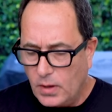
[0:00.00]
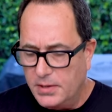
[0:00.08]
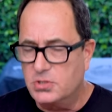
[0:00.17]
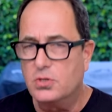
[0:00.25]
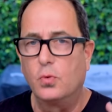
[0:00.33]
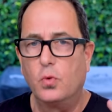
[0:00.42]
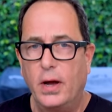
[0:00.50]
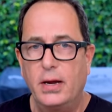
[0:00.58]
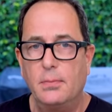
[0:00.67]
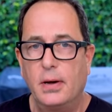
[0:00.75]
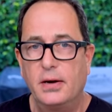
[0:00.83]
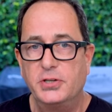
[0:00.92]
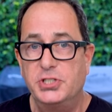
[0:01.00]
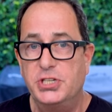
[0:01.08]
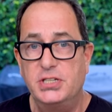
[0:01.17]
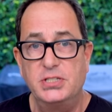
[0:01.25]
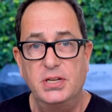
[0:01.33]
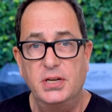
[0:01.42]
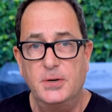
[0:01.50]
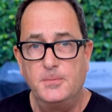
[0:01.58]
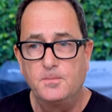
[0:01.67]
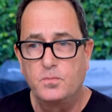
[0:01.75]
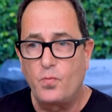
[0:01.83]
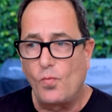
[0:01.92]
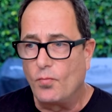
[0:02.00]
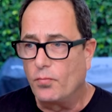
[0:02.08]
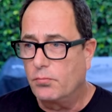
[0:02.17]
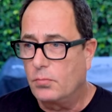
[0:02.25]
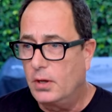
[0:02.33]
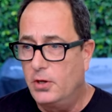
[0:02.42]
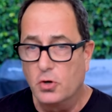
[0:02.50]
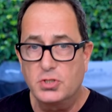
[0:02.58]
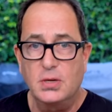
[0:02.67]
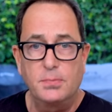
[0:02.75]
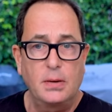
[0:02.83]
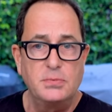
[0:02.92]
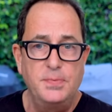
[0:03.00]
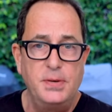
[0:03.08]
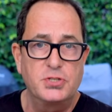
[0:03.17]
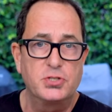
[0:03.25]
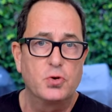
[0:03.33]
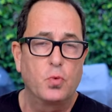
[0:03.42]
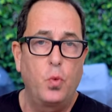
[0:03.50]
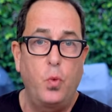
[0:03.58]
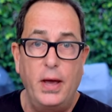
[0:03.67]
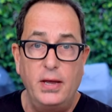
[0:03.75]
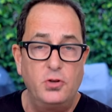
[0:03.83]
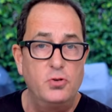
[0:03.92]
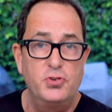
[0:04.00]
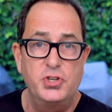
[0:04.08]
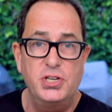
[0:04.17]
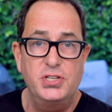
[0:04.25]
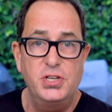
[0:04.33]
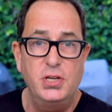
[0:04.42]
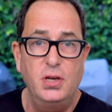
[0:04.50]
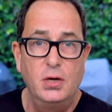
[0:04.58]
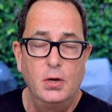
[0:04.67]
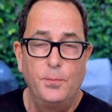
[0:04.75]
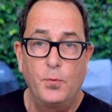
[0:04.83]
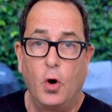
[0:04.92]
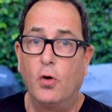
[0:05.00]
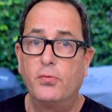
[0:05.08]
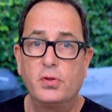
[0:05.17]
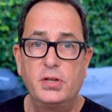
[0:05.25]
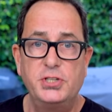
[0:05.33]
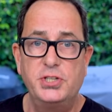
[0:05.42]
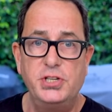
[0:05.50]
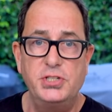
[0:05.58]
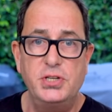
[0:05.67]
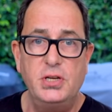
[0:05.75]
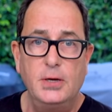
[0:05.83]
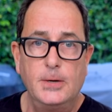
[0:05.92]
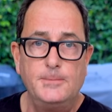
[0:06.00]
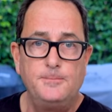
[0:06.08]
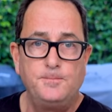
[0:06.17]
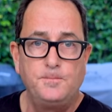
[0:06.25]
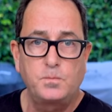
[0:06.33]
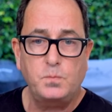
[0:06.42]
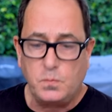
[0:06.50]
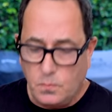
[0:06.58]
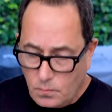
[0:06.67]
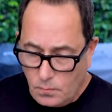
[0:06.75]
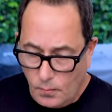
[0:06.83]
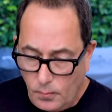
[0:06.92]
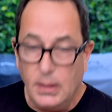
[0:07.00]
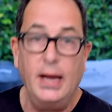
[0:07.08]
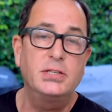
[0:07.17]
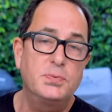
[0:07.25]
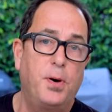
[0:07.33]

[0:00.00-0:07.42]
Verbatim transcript: It's the right amount of cheesy. You know, sometimes pizzas are way too cheesy, overly cheesy. That's